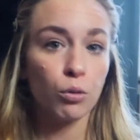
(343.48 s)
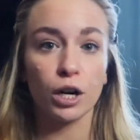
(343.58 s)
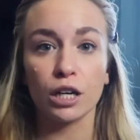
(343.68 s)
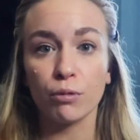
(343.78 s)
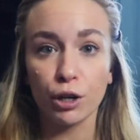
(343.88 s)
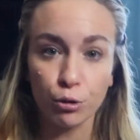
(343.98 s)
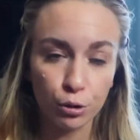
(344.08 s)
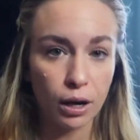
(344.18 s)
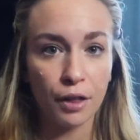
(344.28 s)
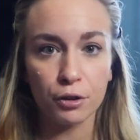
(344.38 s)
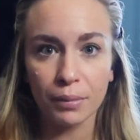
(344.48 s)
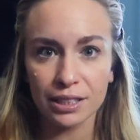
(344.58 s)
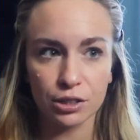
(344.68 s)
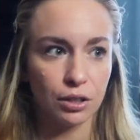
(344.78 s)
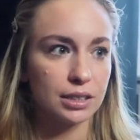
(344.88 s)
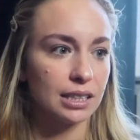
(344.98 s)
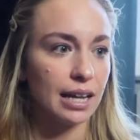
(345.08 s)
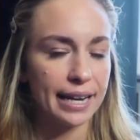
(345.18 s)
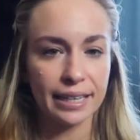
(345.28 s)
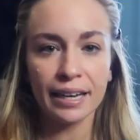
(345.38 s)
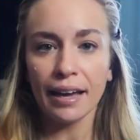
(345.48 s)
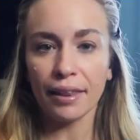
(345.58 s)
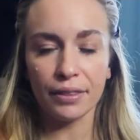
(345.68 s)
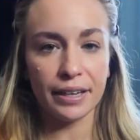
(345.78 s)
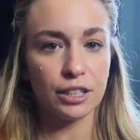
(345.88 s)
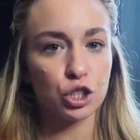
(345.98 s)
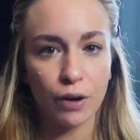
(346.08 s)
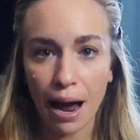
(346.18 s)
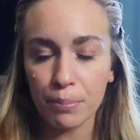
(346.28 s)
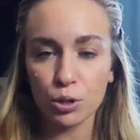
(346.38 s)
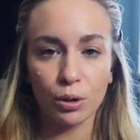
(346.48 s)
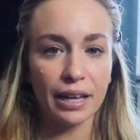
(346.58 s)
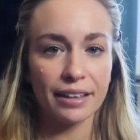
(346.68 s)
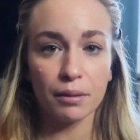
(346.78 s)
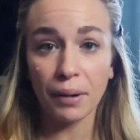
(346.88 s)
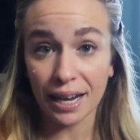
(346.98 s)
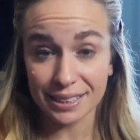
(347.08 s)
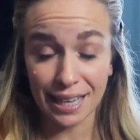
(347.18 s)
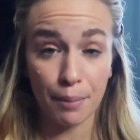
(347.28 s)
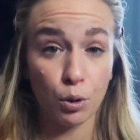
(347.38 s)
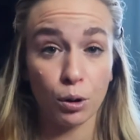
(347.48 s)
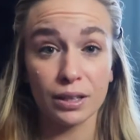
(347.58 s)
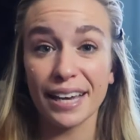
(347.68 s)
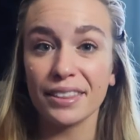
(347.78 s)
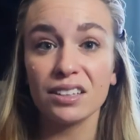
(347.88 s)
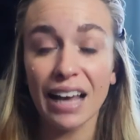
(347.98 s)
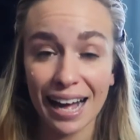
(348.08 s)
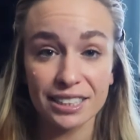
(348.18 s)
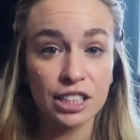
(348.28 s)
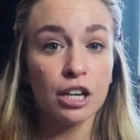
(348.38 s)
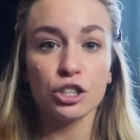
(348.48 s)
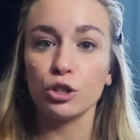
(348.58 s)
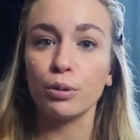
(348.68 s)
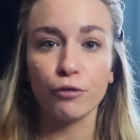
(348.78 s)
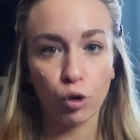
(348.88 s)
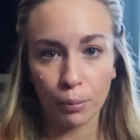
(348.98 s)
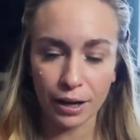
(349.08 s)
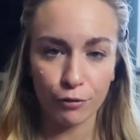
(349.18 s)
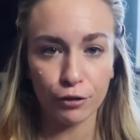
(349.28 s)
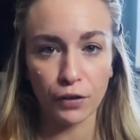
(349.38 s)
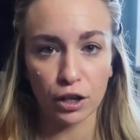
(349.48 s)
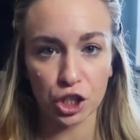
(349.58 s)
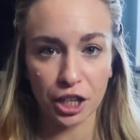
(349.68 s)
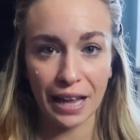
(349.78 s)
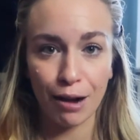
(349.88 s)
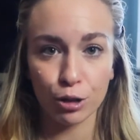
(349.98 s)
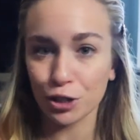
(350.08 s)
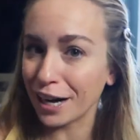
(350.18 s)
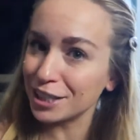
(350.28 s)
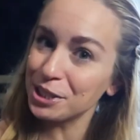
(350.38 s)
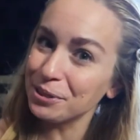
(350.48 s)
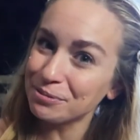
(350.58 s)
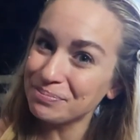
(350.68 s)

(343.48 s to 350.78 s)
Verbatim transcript: We're gonna recruit other muscles like the traps or like the bicep or like the lats to perform whatever function that we're trying to do.